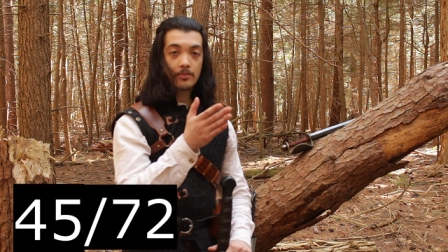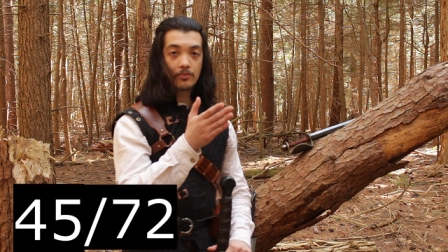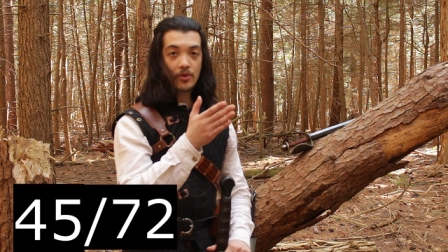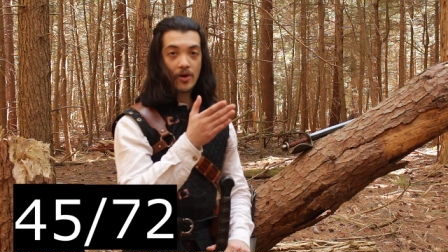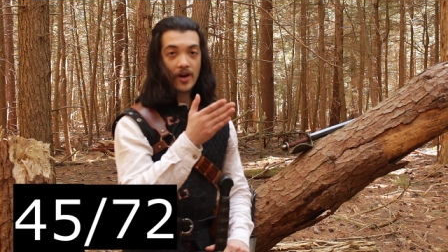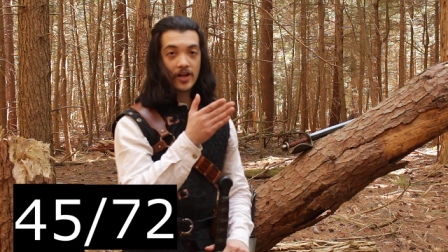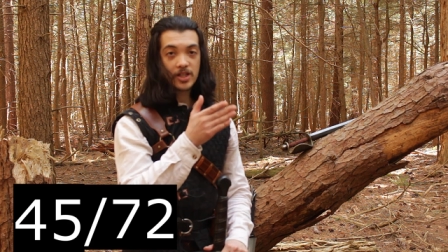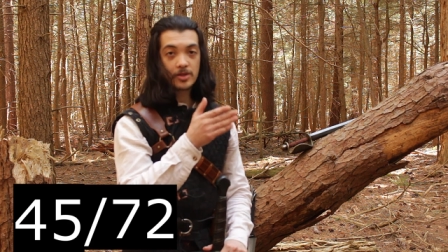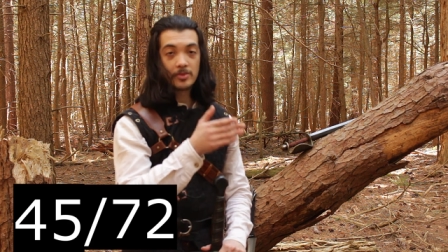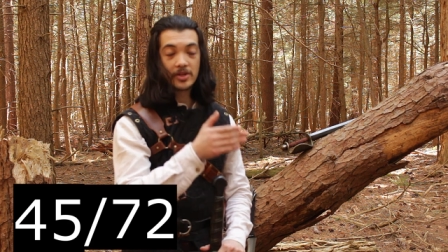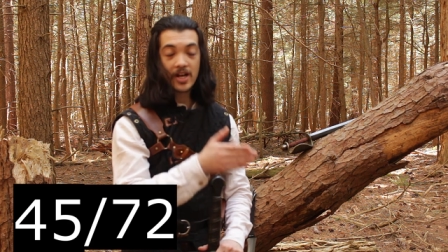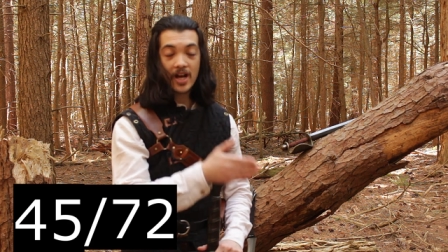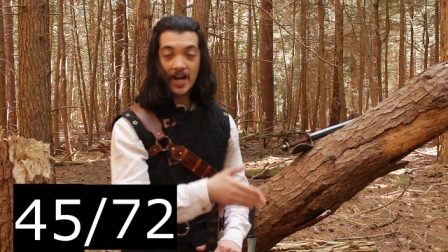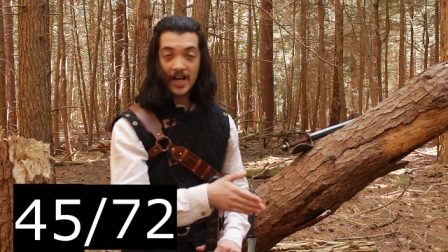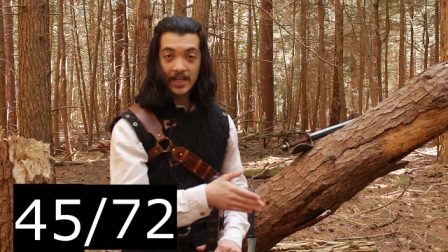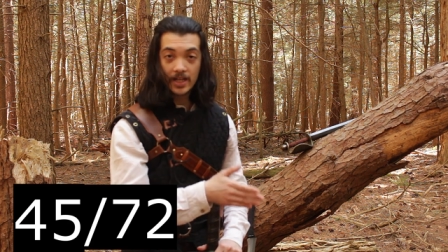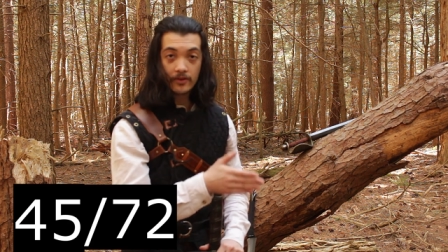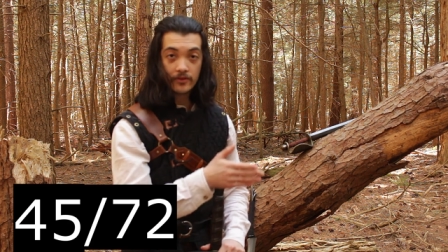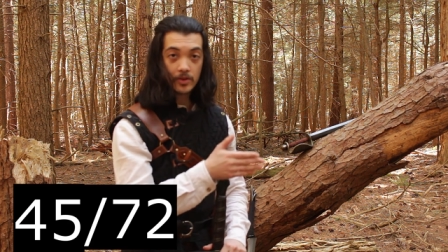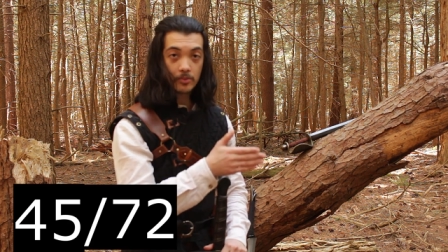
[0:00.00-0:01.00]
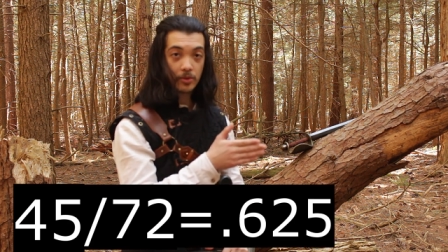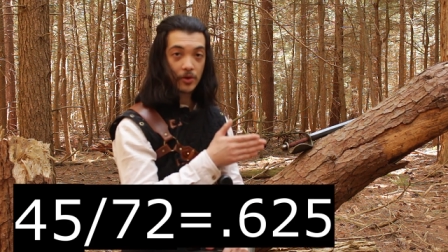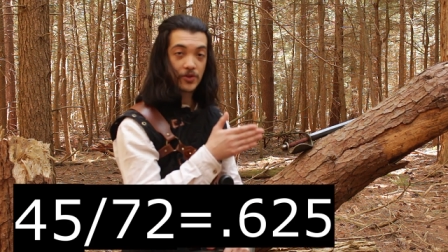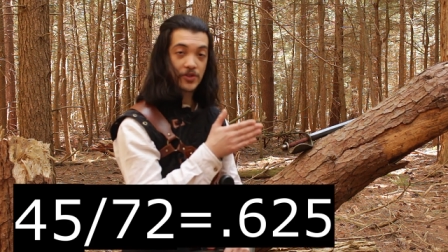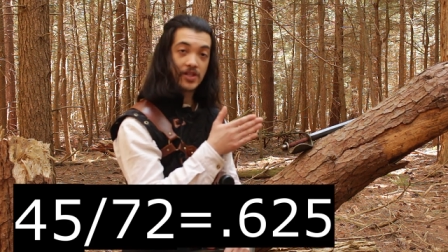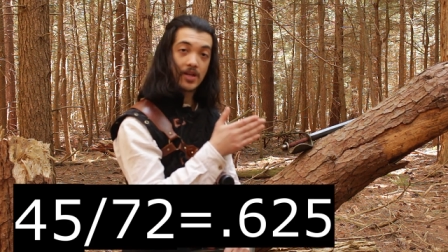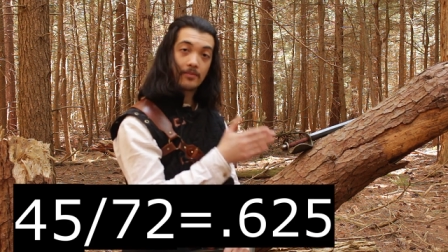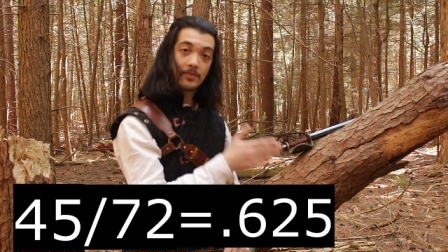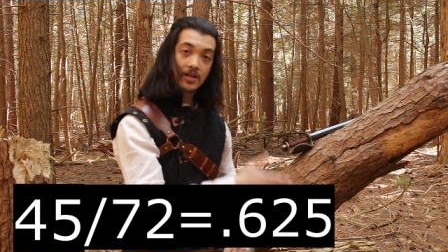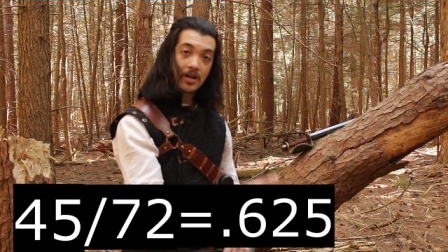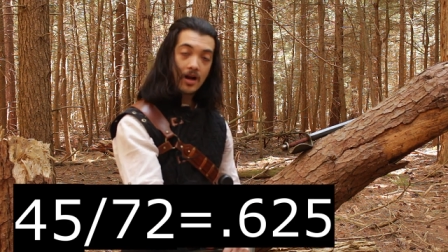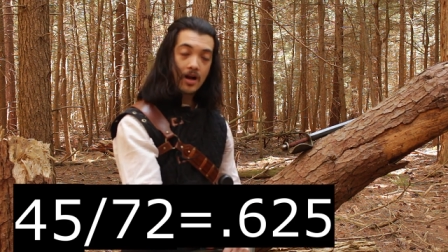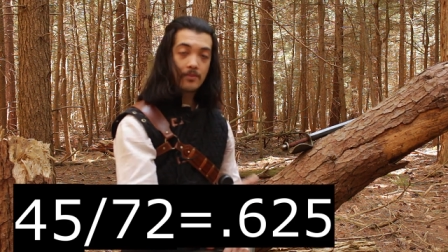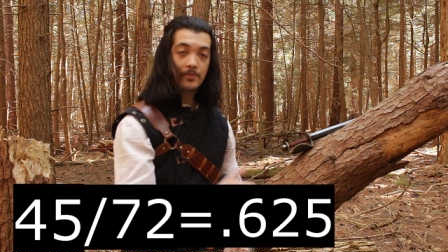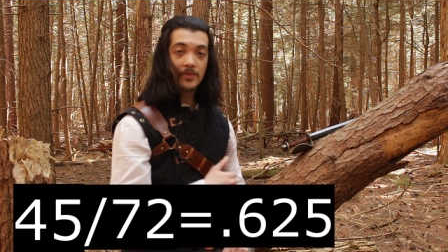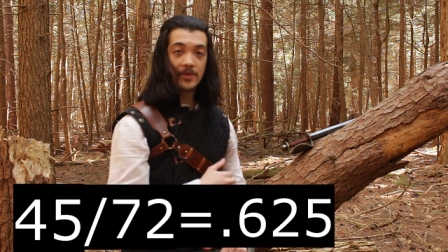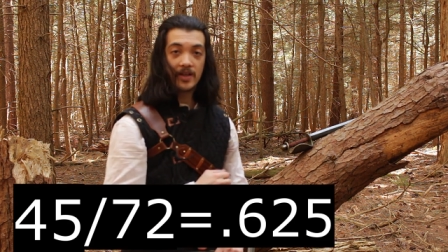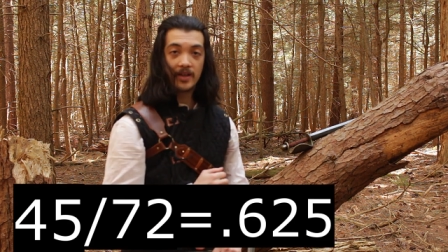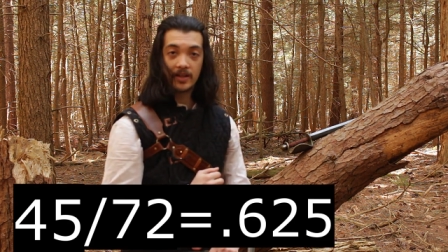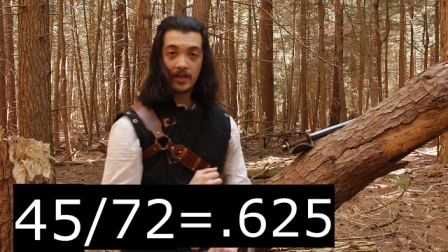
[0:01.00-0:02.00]
approximate height of the person I'm
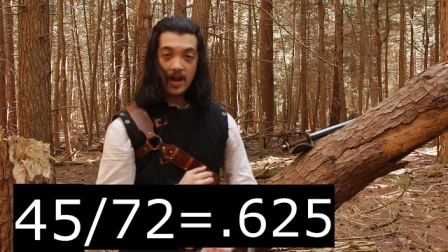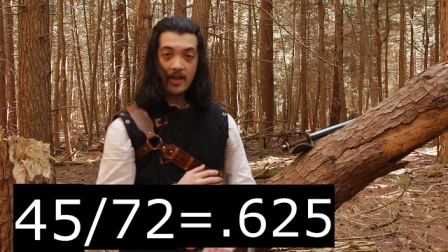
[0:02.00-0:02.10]
copying,